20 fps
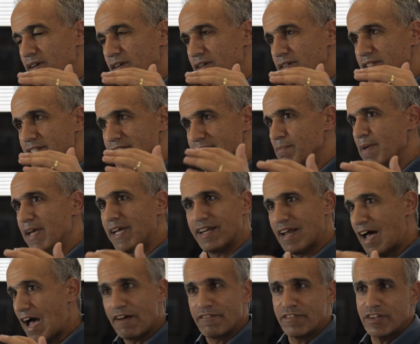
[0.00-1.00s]
didn't make it
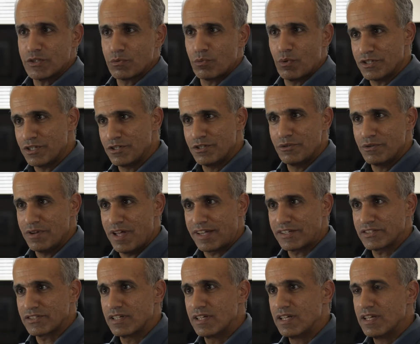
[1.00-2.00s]
obvious what to do
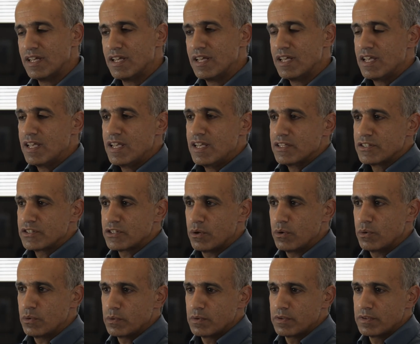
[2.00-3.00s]
next.
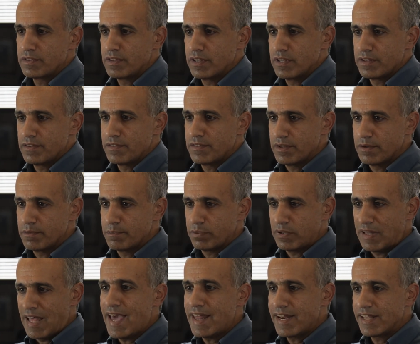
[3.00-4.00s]
So the
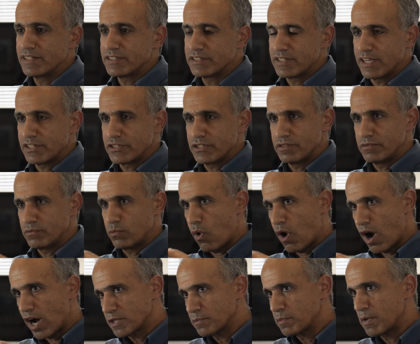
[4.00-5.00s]
planning section
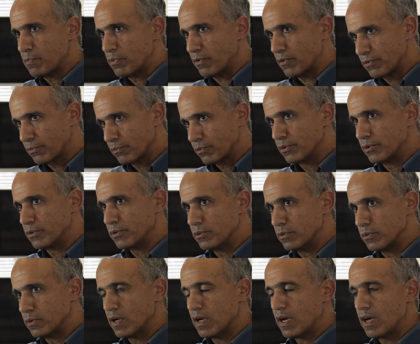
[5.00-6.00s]
walks people
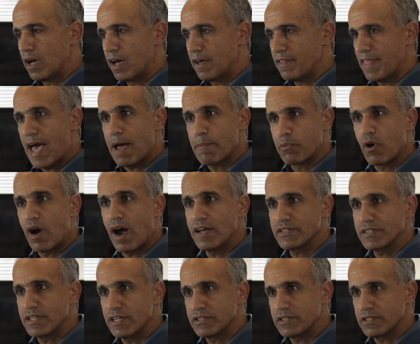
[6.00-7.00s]
through that
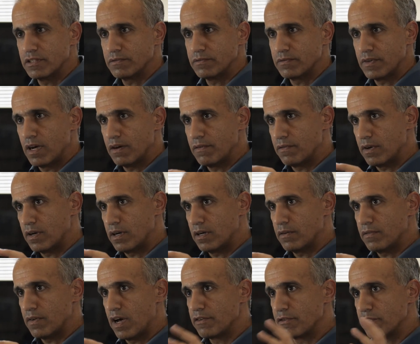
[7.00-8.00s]
process of
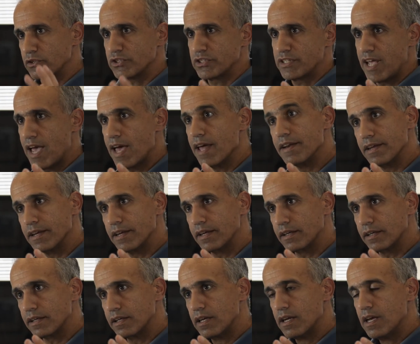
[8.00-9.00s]

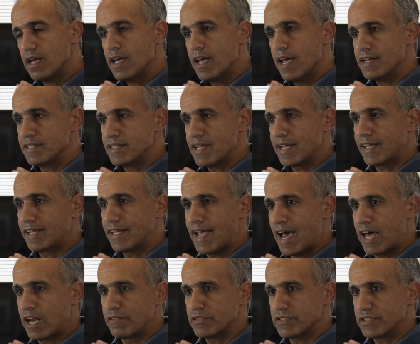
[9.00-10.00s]
understanding and taking
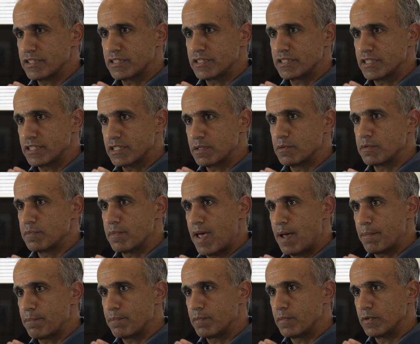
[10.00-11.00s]
out of a systems
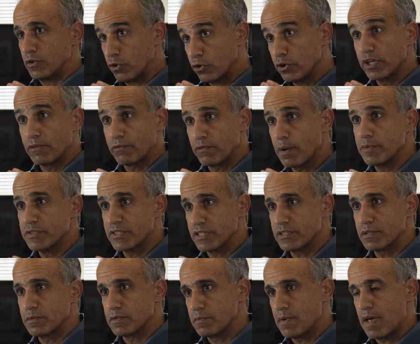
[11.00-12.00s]
map, learning from a
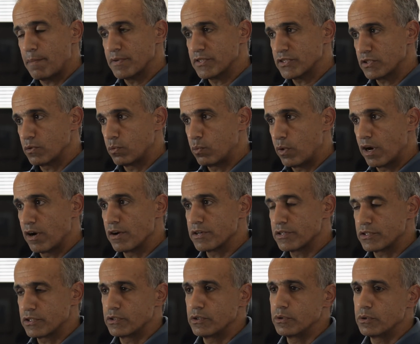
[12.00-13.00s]
systems map as to where
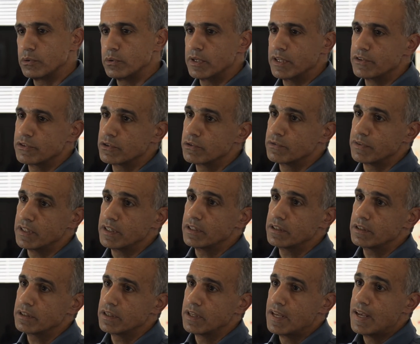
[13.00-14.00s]
to
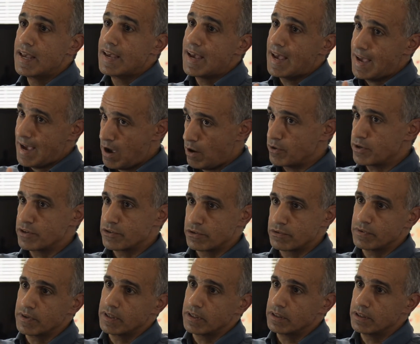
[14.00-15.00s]
intervene, how to
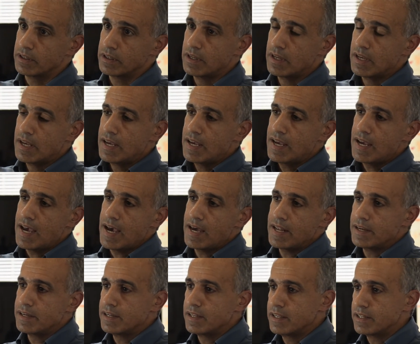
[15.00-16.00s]
intervene.
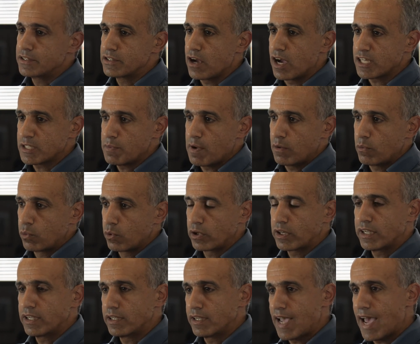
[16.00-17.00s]
And it talks about
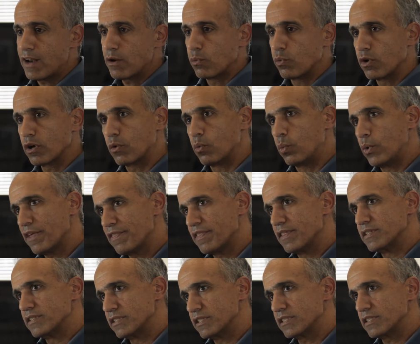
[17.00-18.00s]
how to work with
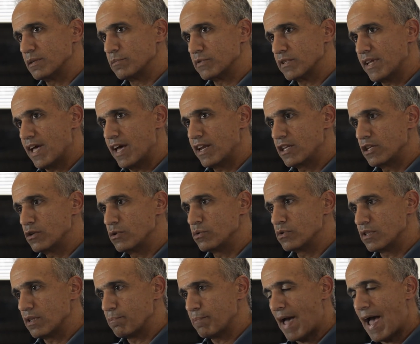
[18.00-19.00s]
systems and how to use
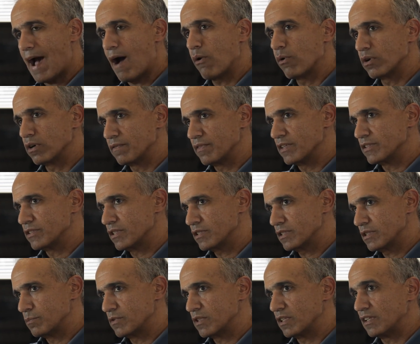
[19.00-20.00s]
the power of the
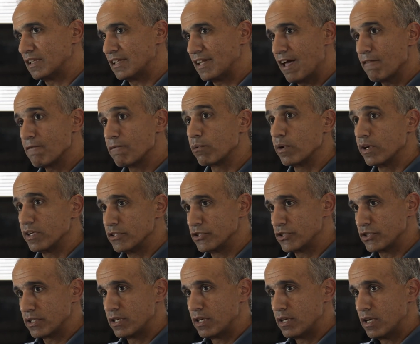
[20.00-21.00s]
system to
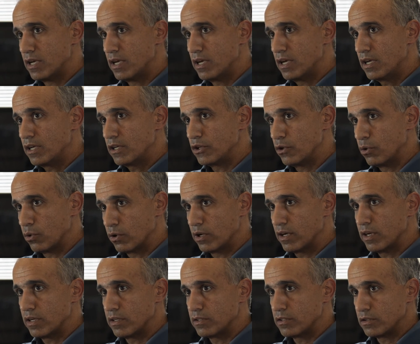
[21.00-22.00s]
leverage
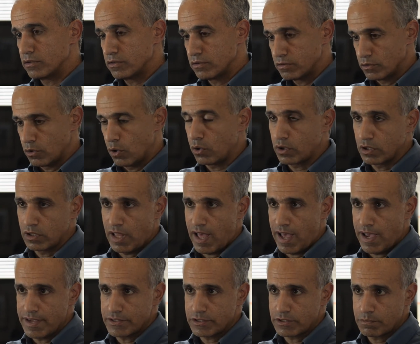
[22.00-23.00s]
your
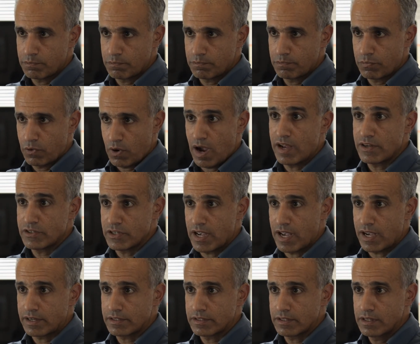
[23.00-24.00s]
localized
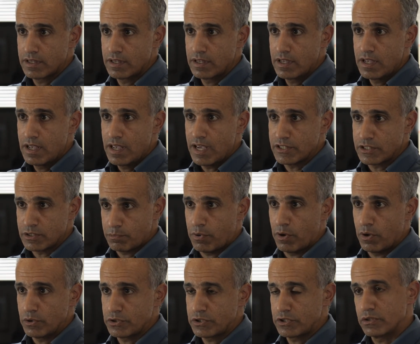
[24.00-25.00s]
project, as
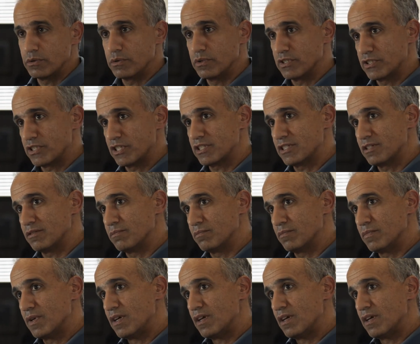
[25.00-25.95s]
opposed to the system